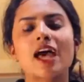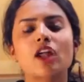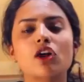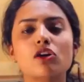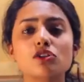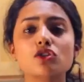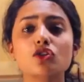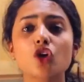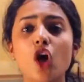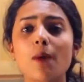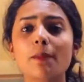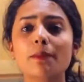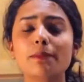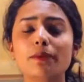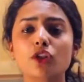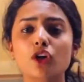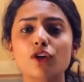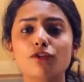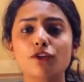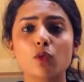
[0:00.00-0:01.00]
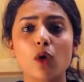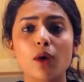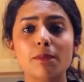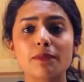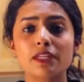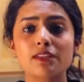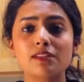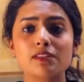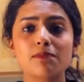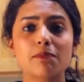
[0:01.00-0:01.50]
And also comment below if you want
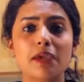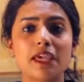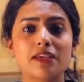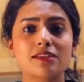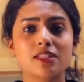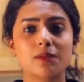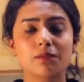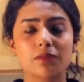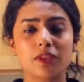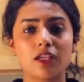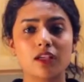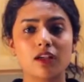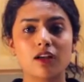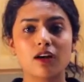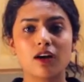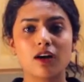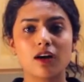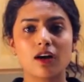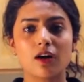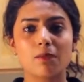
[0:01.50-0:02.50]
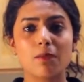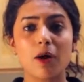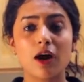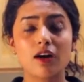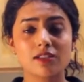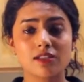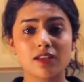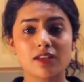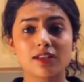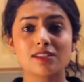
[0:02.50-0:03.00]
me to make something
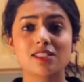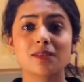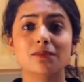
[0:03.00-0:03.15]
Pakistani,